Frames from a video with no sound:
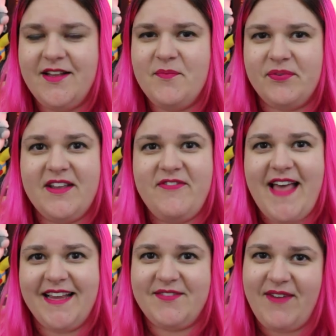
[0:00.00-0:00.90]

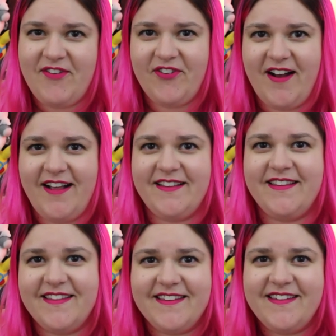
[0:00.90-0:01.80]
Privyet, my
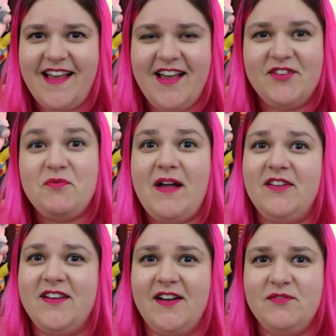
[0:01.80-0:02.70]
friends, and
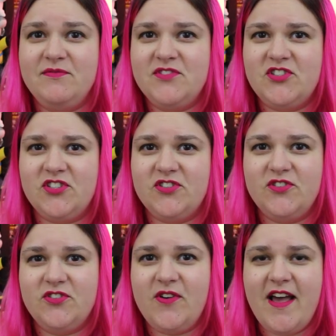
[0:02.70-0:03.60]
welcome
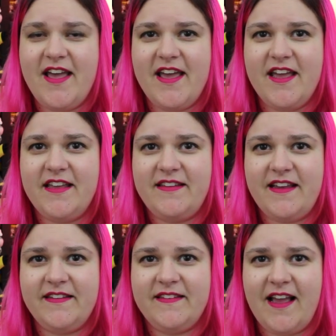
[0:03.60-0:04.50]
to a
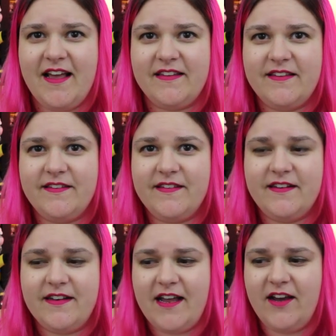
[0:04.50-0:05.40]
taste
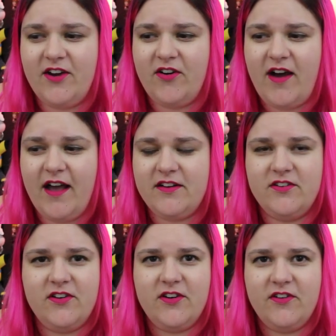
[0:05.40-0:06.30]
test. Now, I
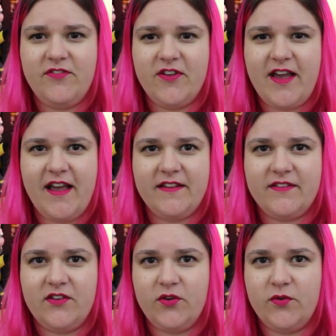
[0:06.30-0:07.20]
don't know if you guys
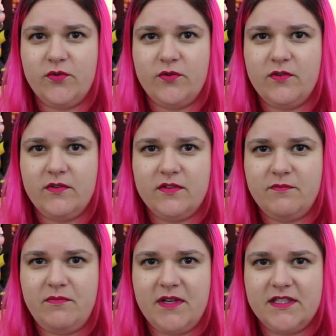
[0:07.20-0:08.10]
knew,
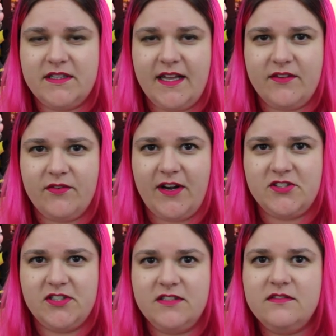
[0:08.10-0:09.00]
but that's
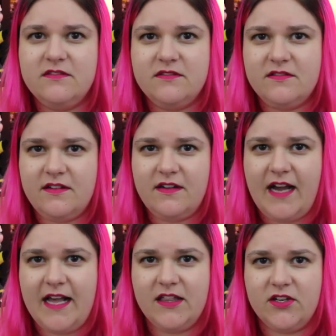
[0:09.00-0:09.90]
Russian.
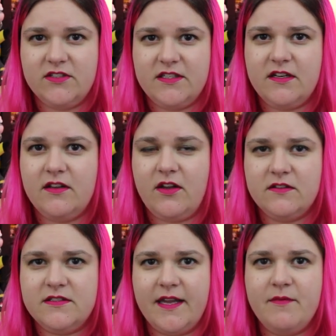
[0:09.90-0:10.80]
I learned it a
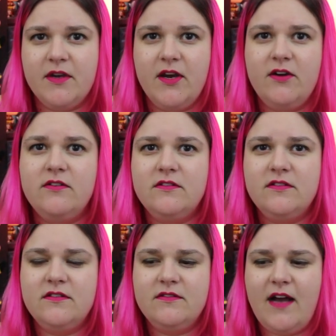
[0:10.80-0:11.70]
long time ago.
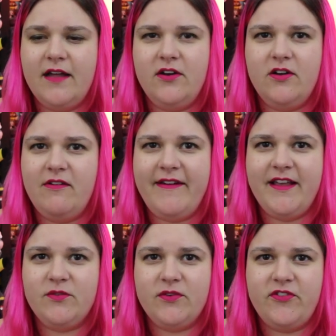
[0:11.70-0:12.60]
I don't know, my
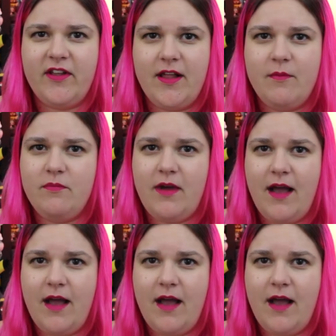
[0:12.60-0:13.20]
hands are still up.